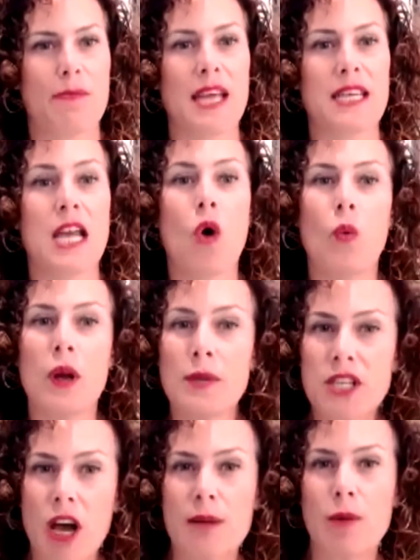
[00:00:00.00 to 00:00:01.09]
But when we
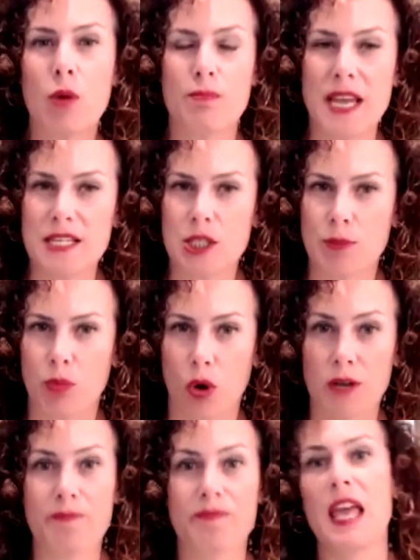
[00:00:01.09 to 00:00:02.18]
talk about base
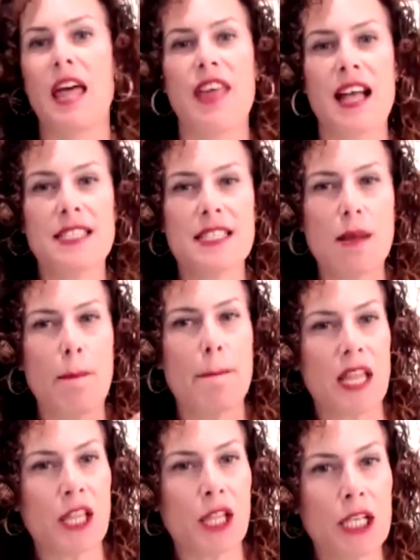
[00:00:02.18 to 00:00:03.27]
support, that's the
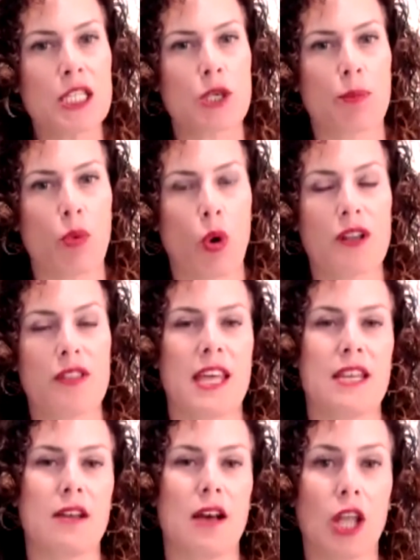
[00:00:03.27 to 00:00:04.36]
monthly support
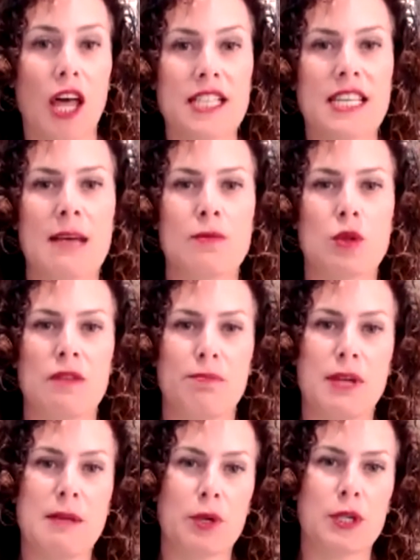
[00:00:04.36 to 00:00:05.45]
that a lot of times when
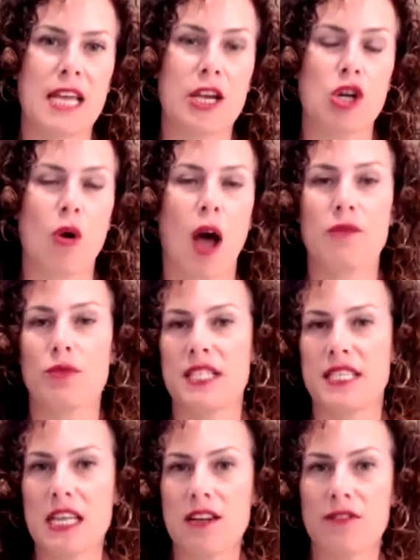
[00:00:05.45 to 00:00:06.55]
people say, you know, I
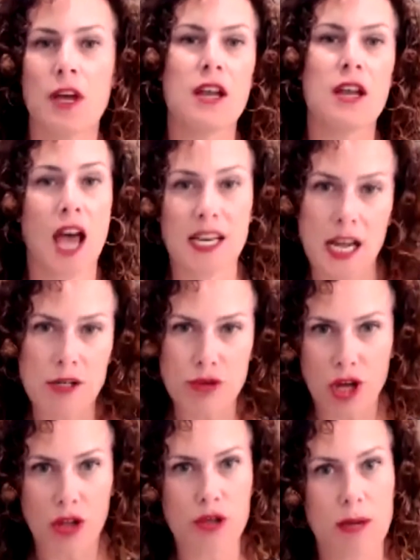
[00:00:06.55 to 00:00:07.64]
receive
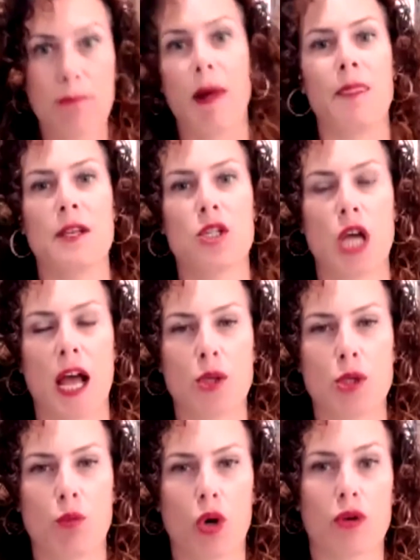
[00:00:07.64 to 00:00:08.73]
$900 a month in child
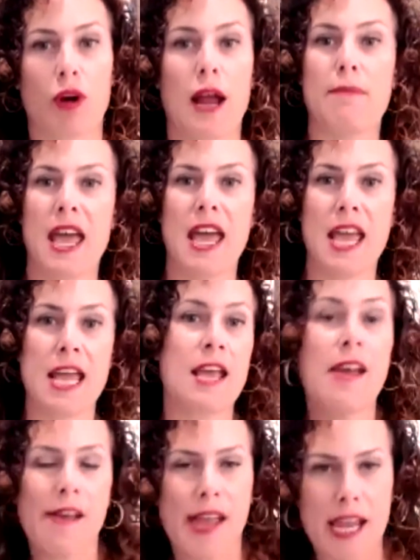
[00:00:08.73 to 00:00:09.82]
support, or I pay
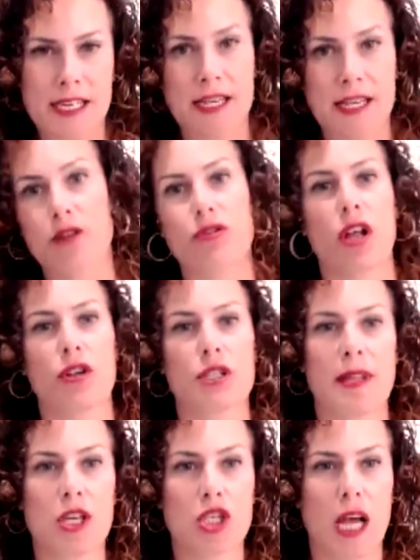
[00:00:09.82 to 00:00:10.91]
$1,800 a
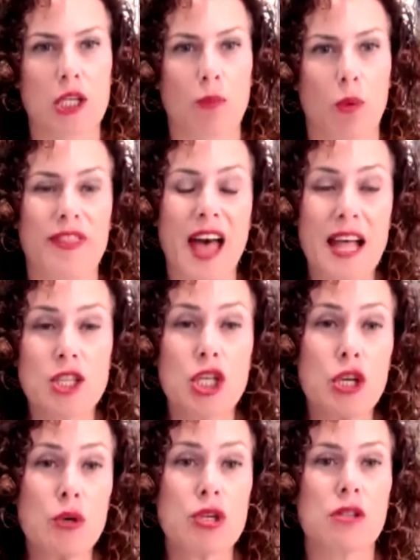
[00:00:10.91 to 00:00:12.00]
month in child support, that's
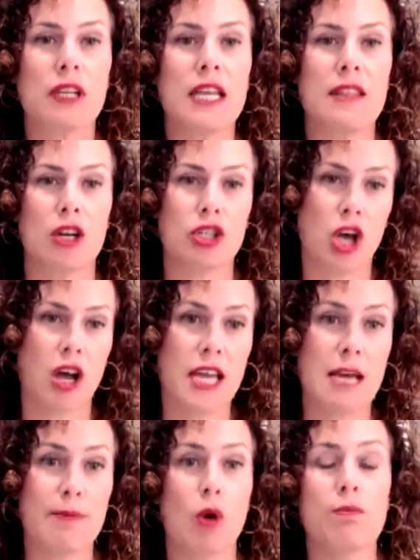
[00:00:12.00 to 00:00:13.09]
usually they're talking
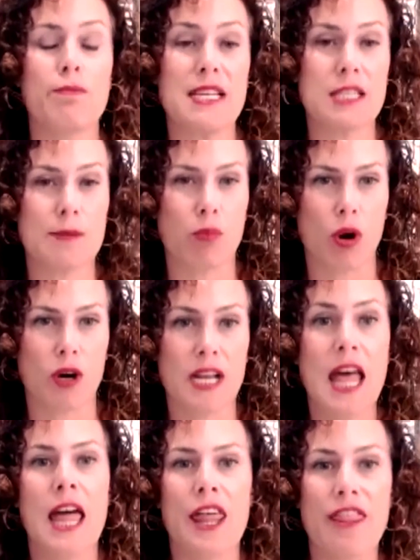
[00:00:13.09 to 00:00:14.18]
about base support.
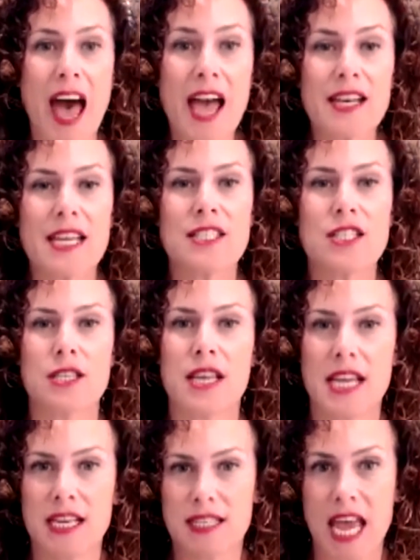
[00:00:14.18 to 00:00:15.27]
That is
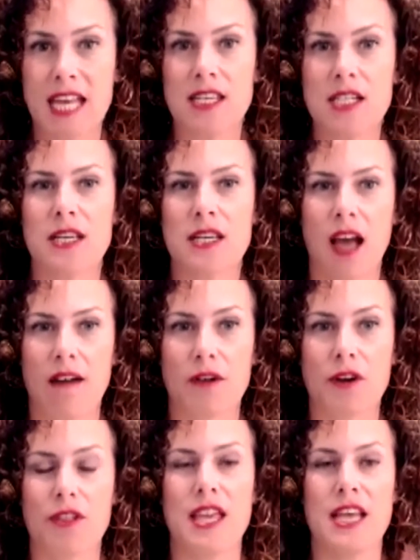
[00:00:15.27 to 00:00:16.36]
intended to
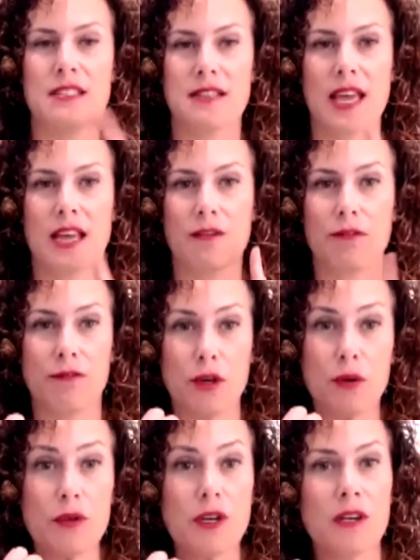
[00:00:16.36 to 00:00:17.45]
cover things like
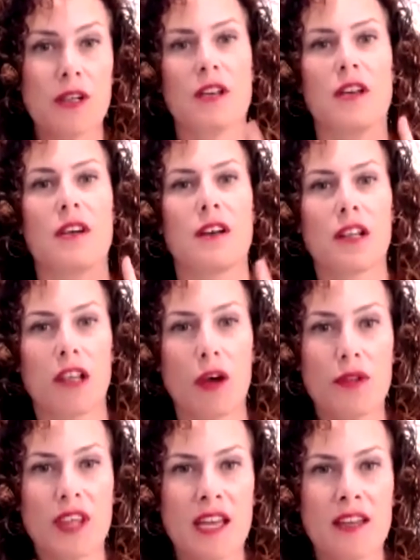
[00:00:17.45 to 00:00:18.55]
food,
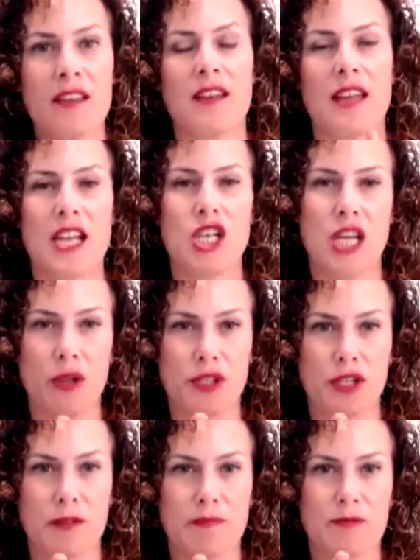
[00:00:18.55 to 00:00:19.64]
clothing, and
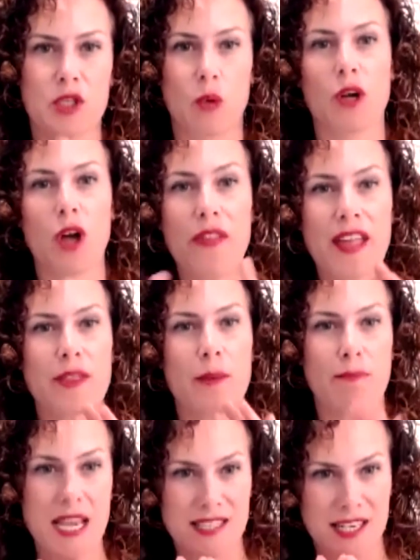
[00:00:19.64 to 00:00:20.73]
shelter. So we'll call that the
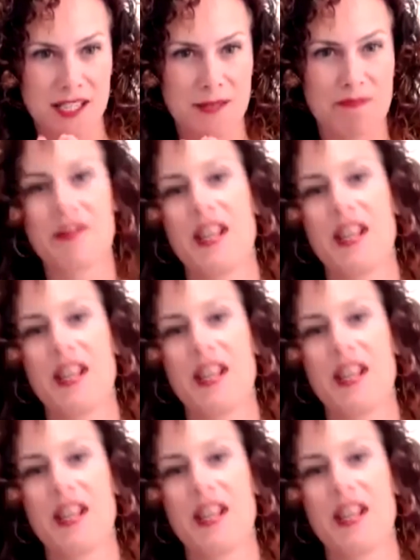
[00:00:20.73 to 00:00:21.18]
basics.